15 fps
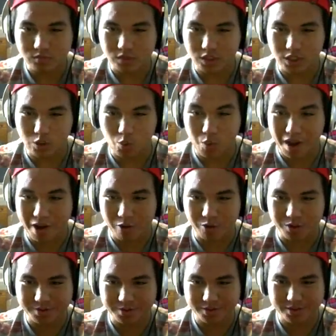wow,
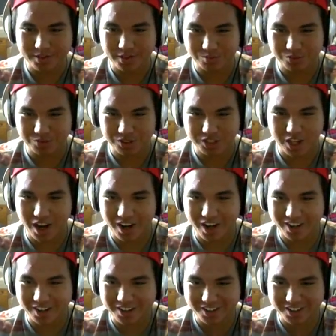I'm just tired.